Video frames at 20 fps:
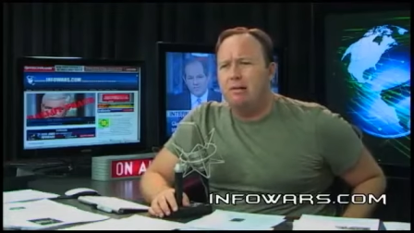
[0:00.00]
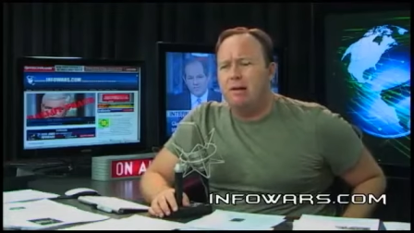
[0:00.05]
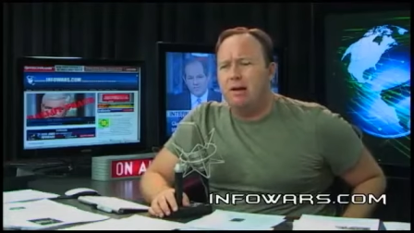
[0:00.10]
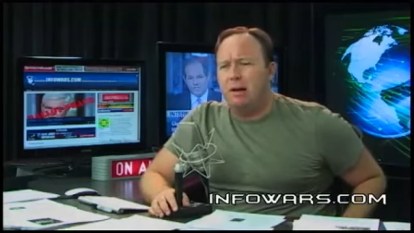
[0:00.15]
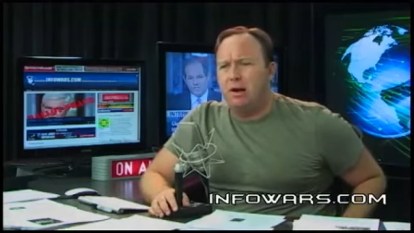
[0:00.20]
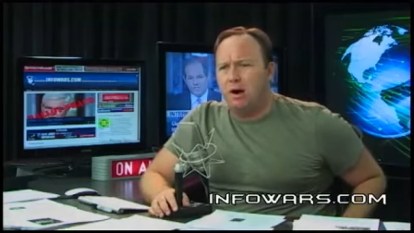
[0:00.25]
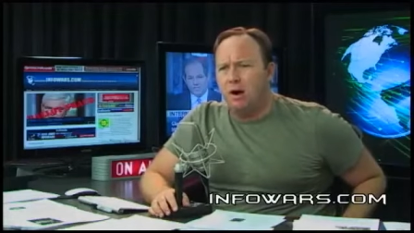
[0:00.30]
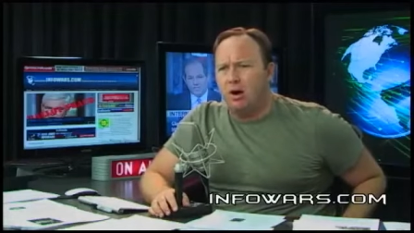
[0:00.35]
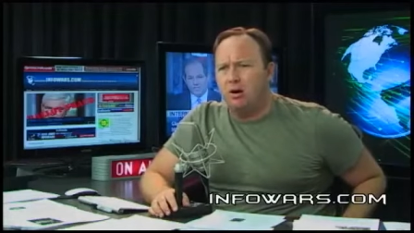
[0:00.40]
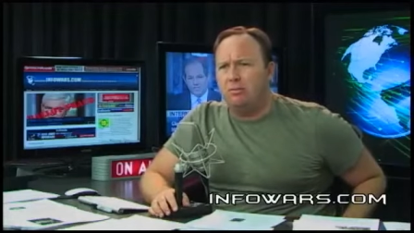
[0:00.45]

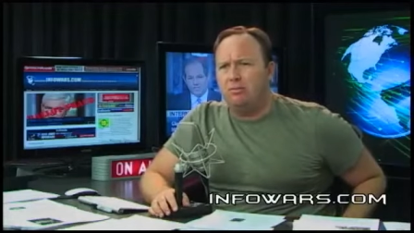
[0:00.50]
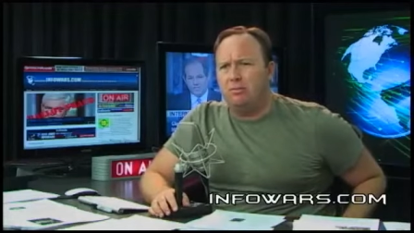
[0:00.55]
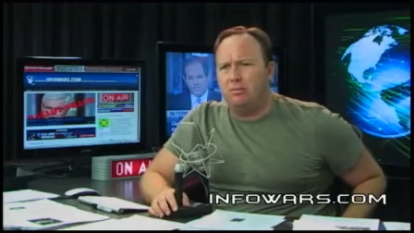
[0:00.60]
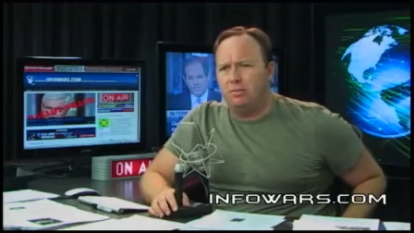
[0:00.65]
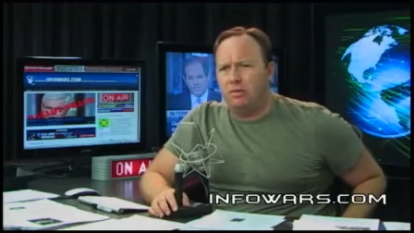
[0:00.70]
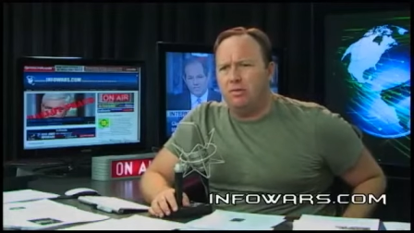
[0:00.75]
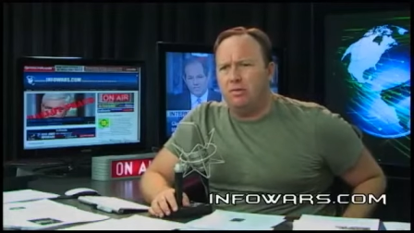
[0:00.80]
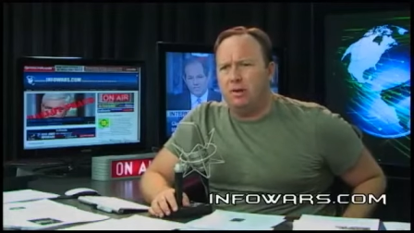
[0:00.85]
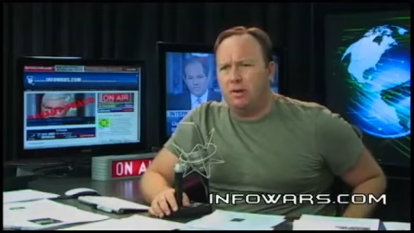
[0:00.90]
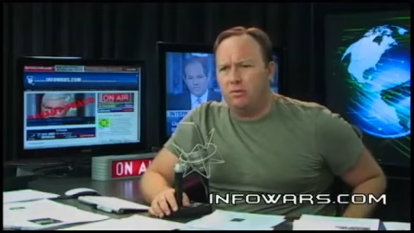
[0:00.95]
And I heard
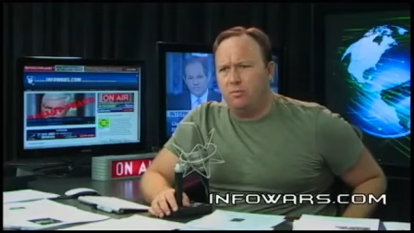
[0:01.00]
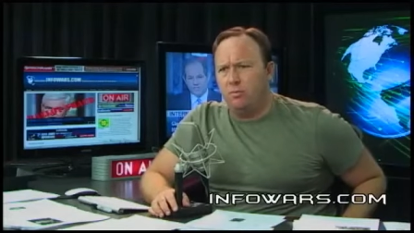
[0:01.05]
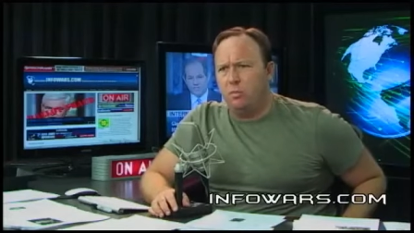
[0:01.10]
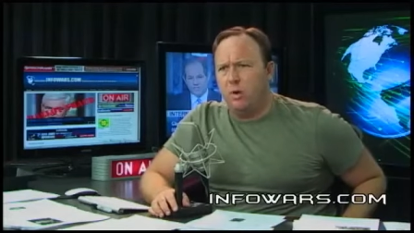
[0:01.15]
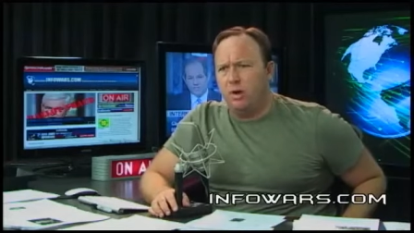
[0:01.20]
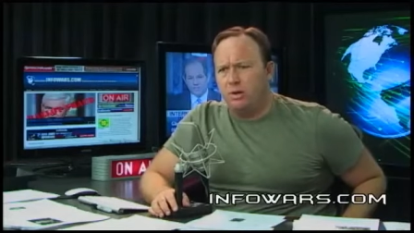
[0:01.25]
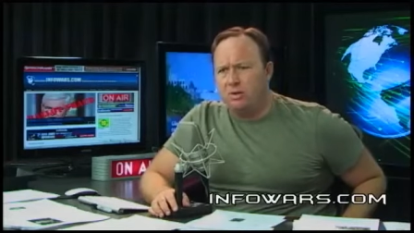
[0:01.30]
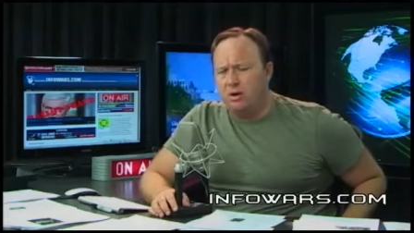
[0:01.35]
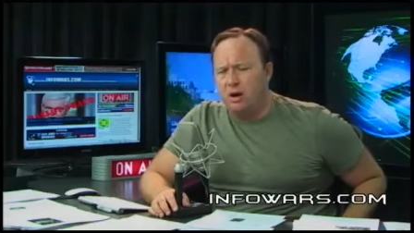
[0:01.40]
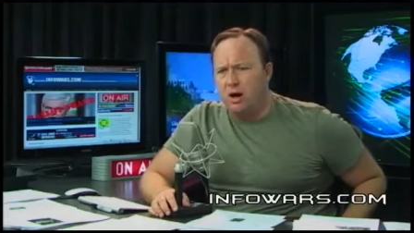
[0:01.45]
the,
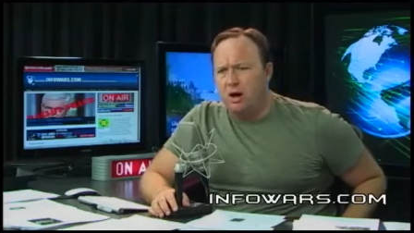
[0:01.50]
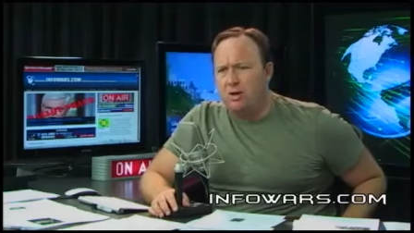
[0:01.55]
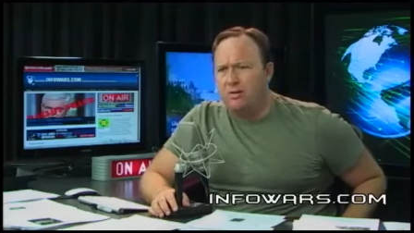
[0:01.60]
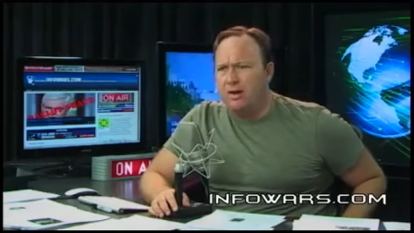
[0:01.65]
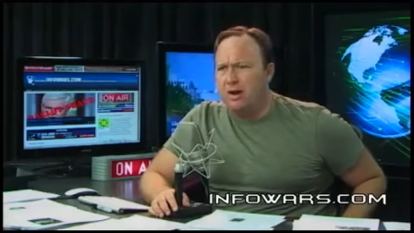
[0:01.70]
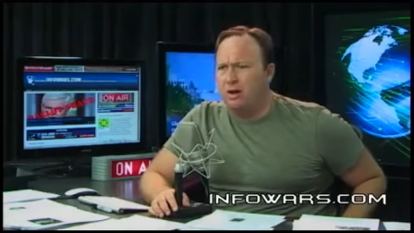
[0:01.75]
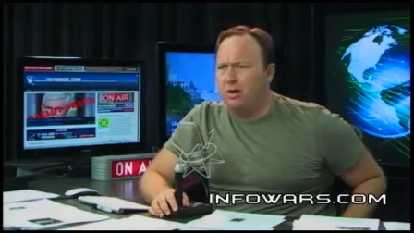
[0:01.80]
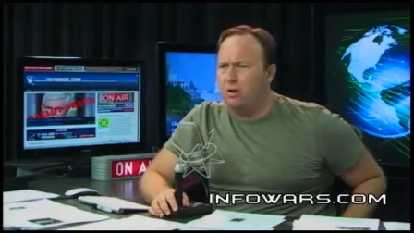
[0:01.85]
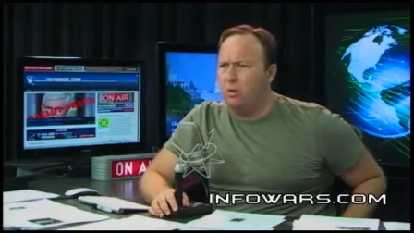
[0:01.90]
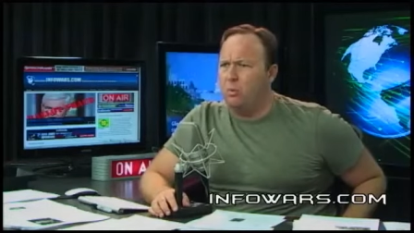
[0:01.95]
one caller, and
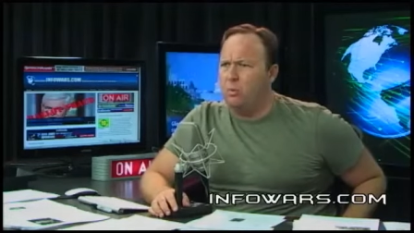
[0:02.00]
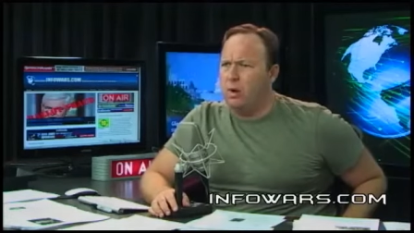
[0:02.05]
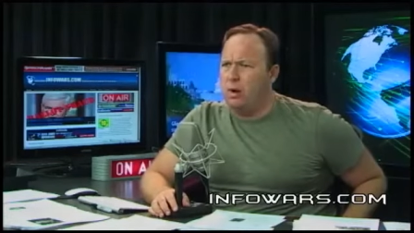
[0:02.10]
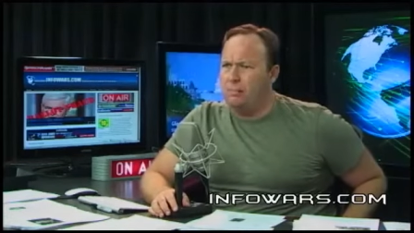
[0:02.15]
then I heard a,